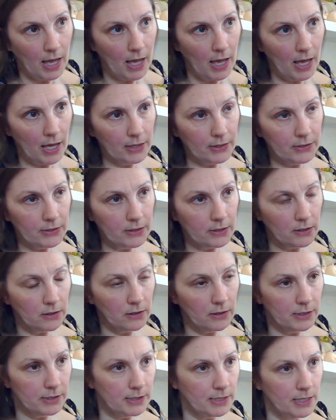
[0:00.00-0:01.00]
and
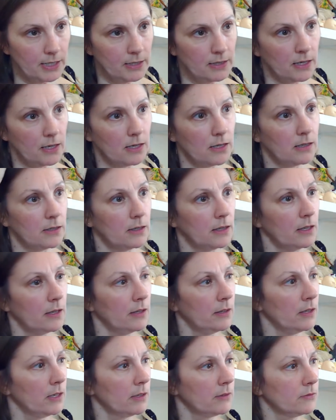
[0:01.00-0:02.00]
I see that
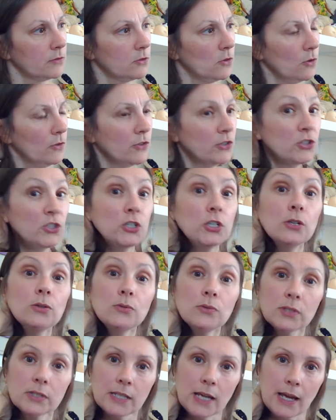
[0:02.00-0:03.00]
on the
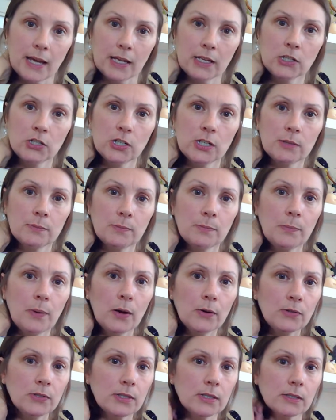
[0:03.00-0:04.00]
Tuesday she
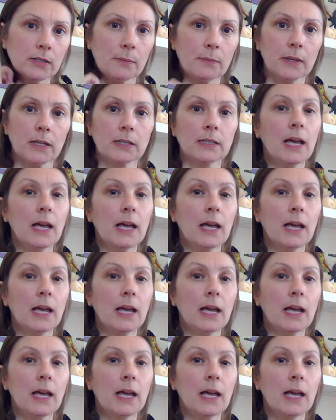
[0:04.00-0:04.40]
posted something.